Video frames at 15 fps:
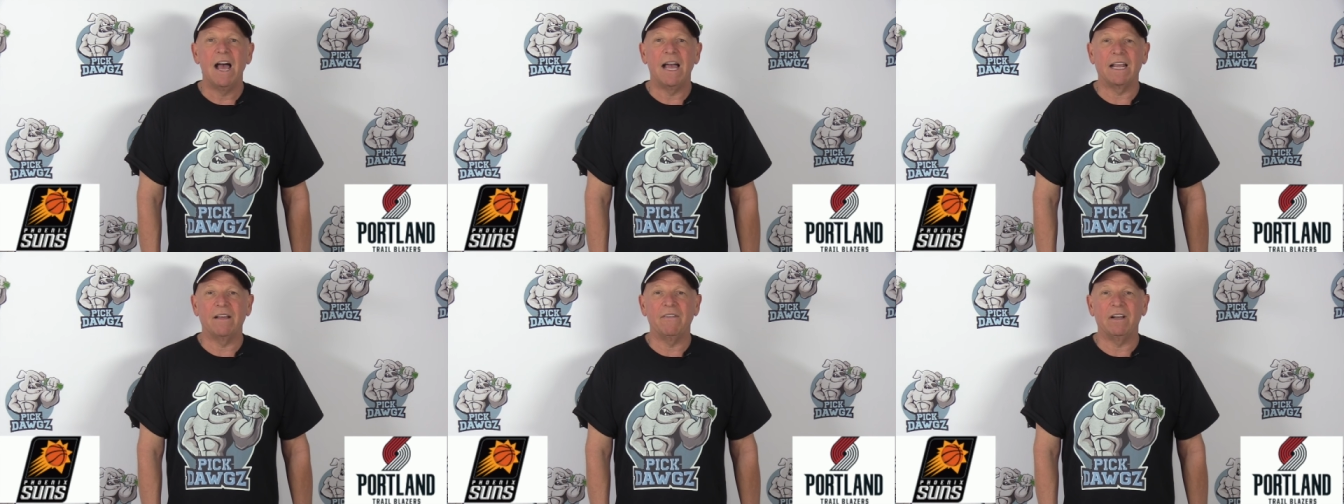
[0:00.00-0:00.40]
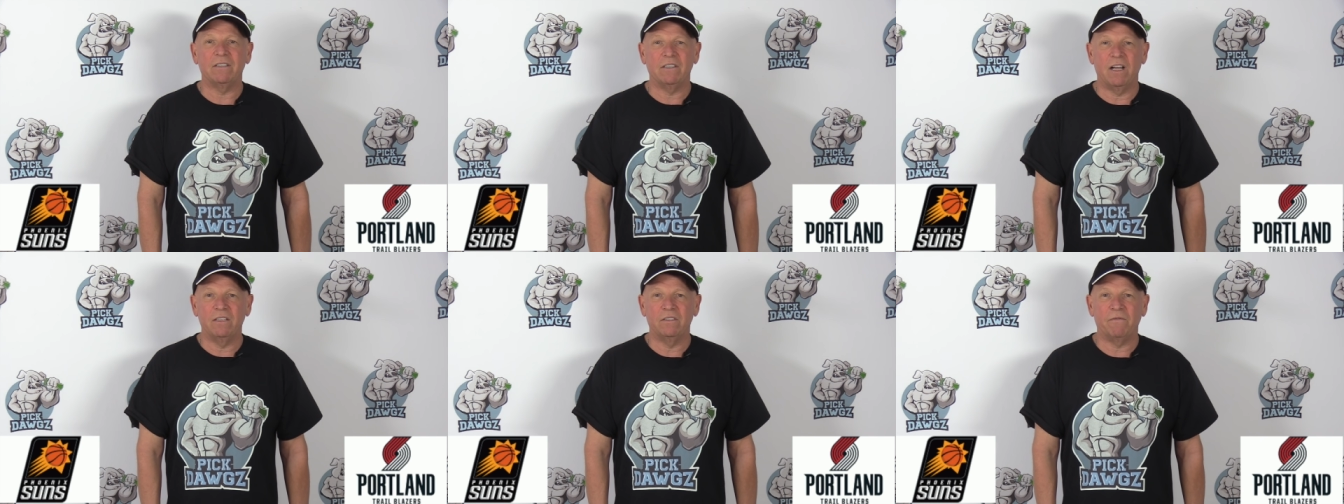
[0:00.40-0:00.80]
I give
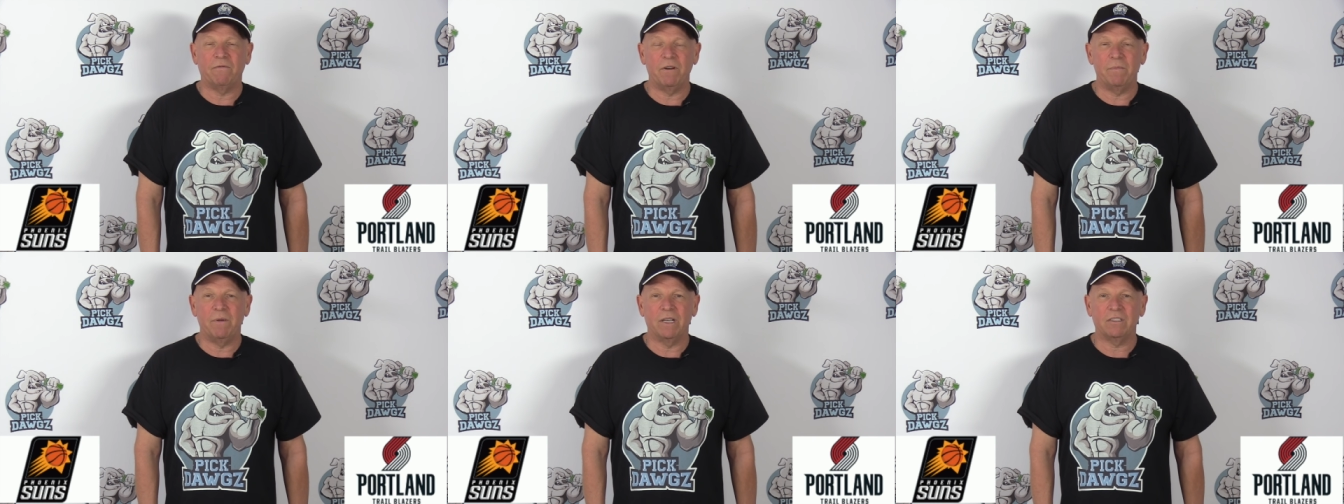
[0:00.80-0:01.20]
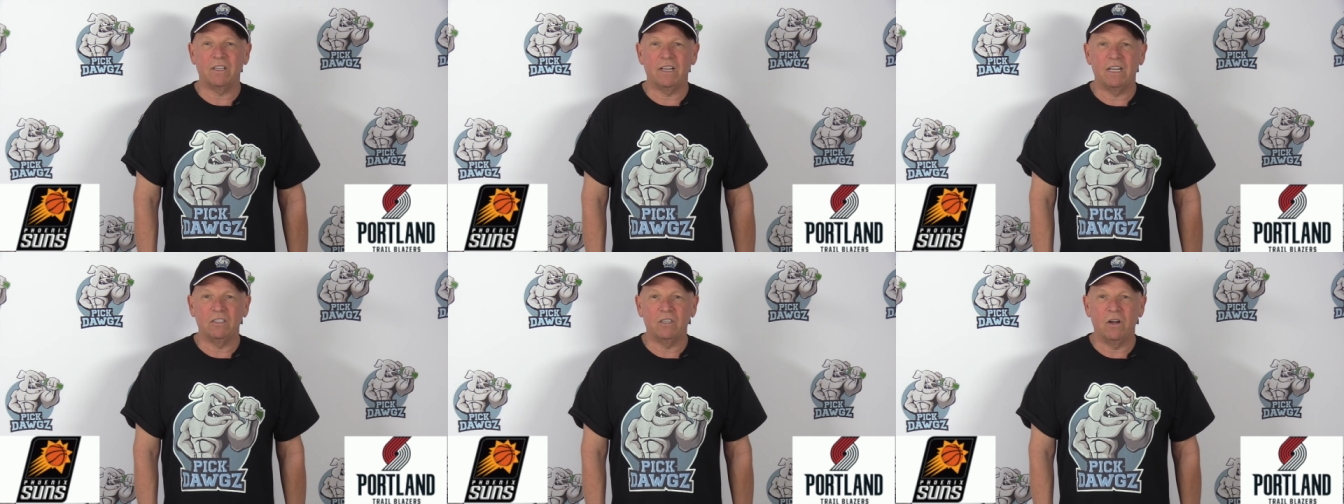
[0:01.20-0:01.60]
out tons of free picks
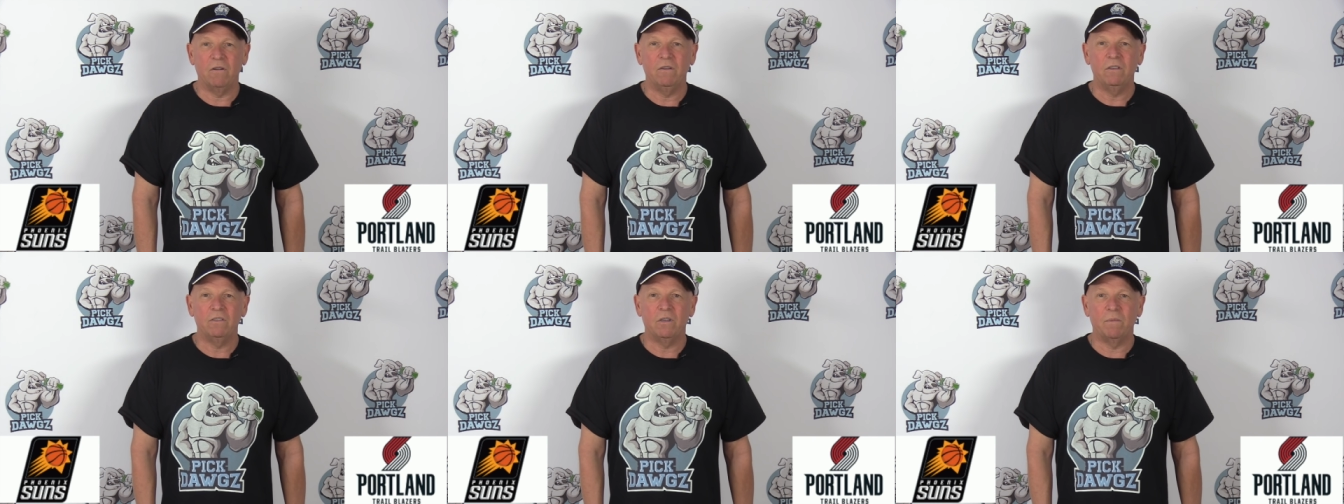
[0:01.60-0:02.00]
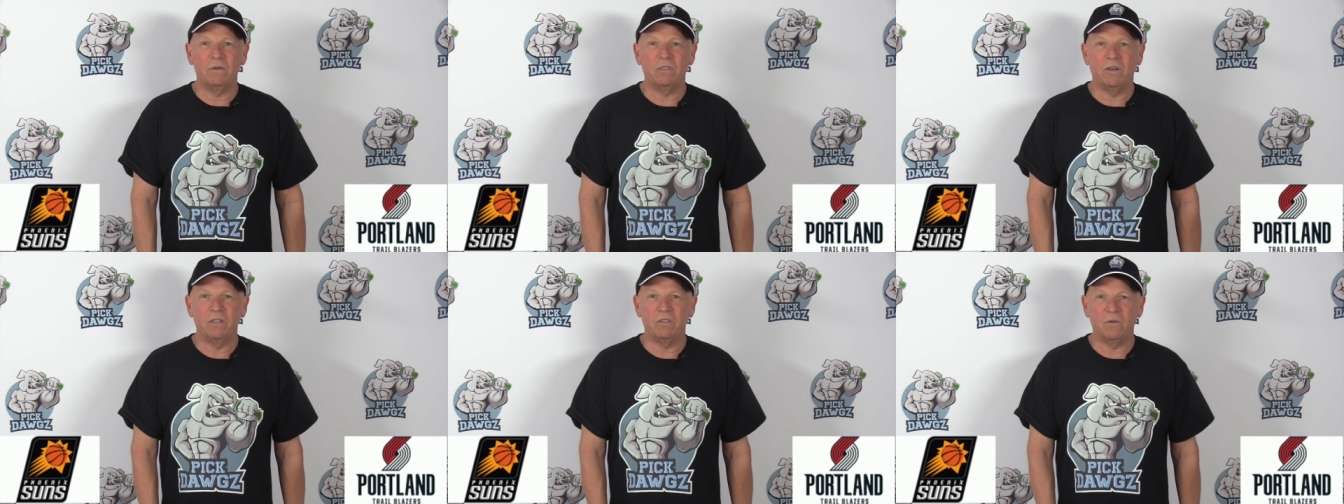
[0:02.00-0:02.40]
on that show, so
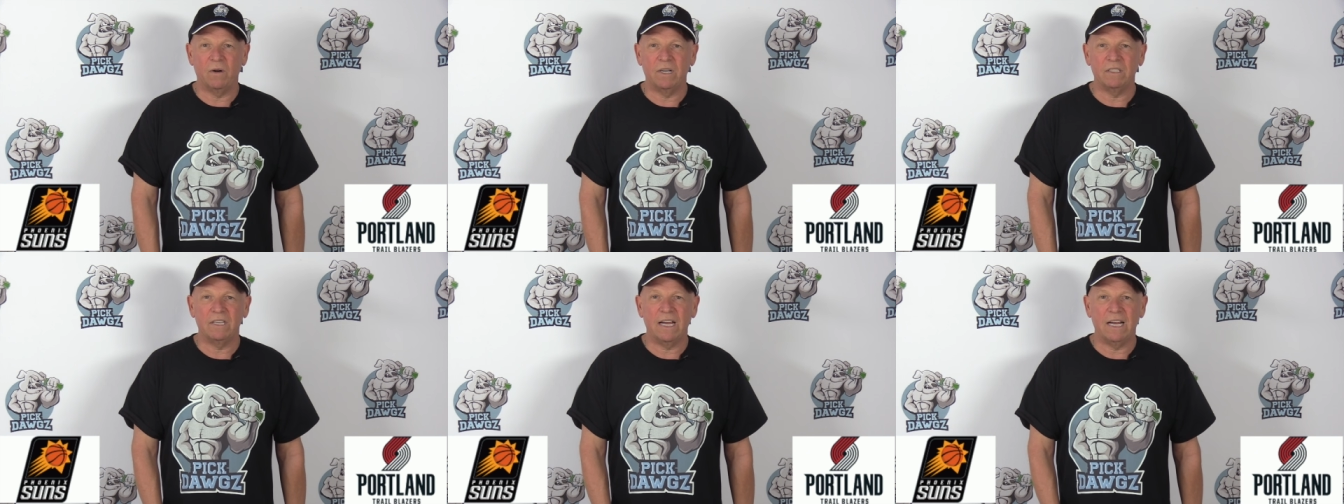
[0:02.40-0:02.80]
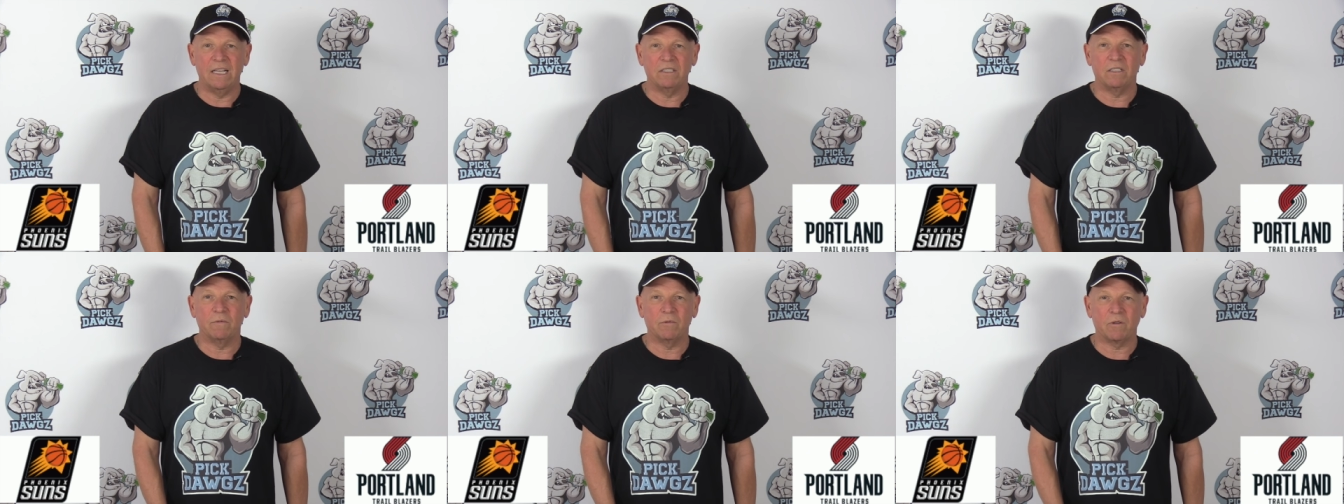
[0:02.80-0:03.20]
be sure to join us
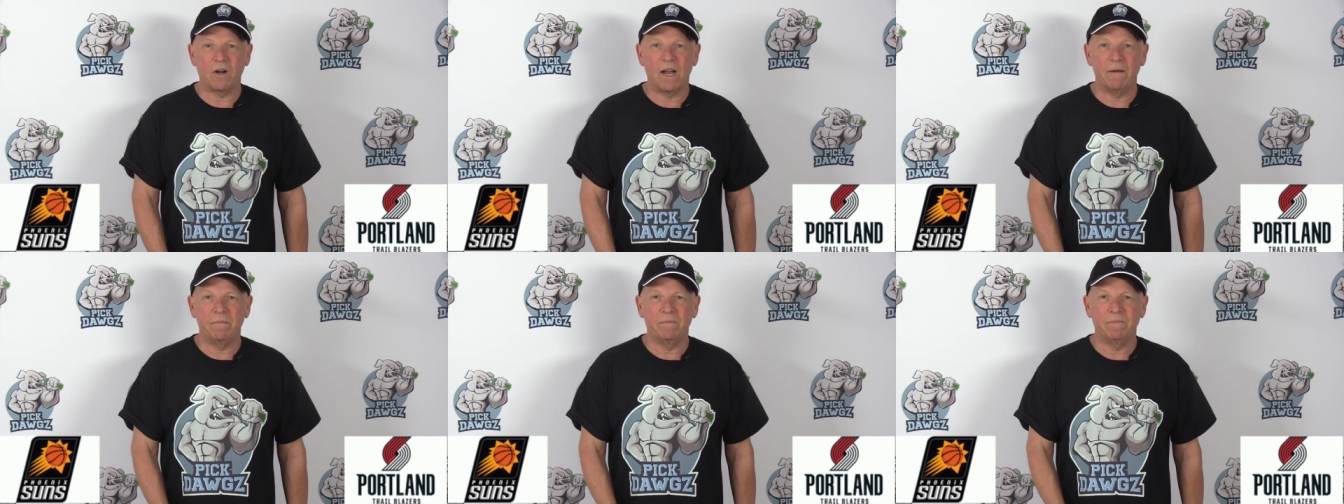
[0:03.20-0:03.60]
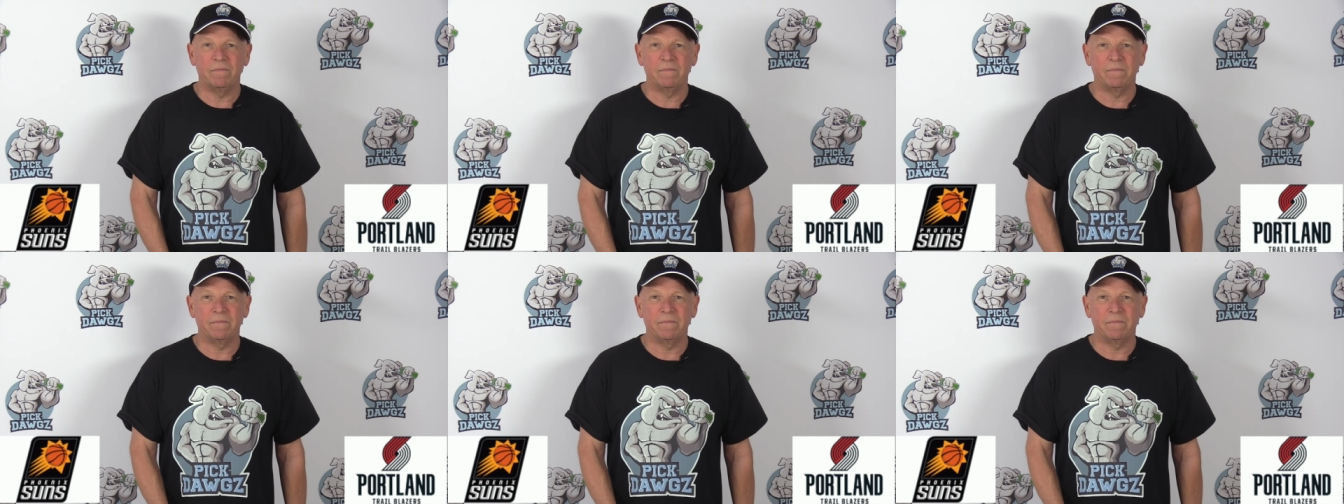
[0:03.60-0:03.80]
and subscribe.